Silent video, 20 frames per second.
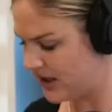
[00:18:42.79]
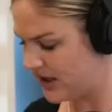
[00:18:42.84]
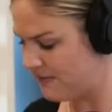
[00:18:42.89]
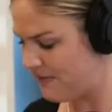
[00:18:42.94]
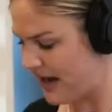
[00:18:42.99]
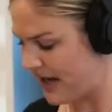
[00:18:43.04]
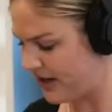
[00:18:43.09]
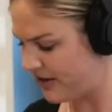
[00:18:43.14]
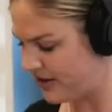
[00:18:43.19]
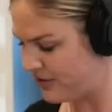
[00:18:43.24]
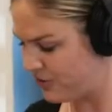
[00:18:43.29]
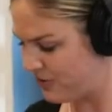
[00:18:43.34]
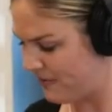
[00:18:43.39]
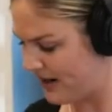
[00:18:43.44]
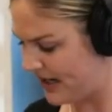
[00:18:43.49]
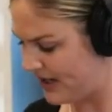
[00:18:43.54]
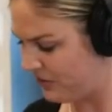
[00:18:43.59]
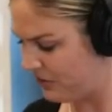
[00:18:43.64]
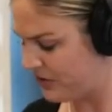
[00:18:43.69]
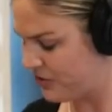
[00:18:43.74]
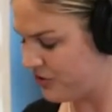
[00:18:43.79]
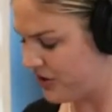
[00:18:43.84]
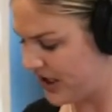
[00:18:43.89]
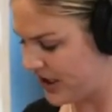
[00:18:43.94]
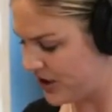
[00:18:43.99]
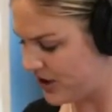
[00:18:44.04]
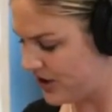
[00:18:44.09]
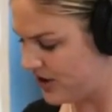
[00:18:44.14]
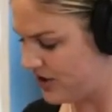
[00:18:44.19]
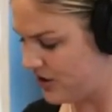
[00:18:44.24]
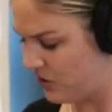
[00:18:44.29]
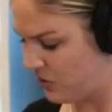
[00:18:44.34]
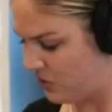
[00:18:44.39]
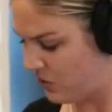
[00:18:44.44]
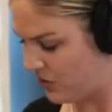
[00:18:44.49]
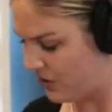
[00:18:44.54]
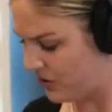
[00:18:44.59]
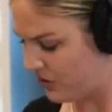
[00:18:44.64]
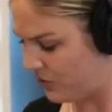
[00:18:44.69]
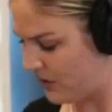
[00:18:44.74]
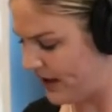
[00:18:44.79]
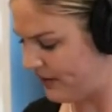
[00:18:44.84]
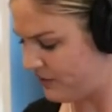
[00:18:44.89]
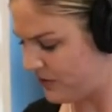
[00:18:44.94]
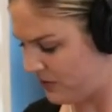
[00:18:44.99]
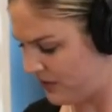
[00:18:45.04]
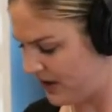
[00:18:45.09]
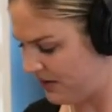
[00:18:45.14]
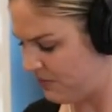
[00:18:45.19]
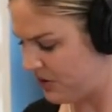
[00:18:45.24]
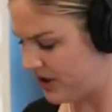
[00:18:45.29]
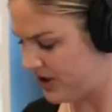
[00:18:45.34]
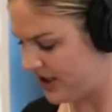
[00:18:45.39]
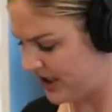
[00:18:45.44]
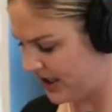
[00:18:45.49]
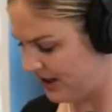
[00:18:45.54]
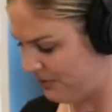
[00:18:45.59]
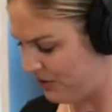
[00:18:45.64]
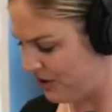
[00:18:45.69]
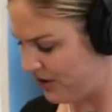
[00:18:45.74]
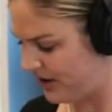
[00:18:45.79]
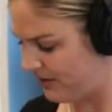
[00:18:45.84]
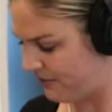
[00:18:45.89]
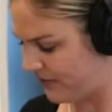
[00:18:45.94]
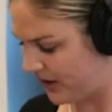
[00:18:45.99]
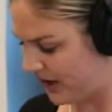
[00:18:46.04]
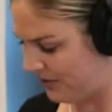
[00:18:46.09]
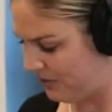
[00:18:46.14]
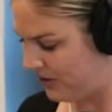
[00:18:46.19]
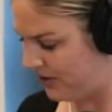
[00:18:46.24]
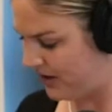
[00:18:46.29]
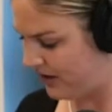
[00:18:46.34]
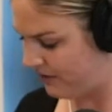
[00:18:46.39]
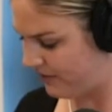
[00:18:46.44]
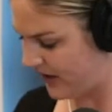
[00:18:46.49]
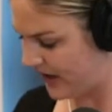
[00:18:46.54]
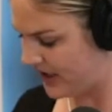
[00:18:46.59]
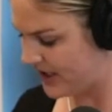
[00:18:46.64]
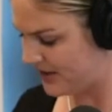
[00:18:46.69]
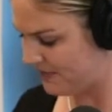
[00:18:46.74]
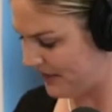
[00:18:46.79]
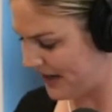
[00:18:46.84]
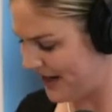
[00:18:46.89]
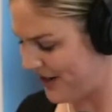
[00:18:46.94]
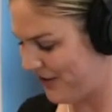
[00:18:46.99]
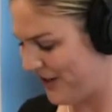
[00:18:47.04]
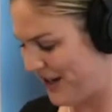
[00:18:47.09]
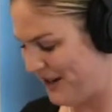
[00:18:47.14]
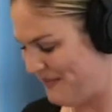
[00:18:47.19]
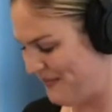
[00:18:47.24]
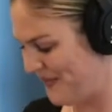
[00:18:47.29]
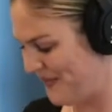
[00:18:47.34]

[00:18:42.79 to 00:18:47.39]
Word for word: The matter is remanded with directions to order wife to reimburse the community for community funds spent. Okay.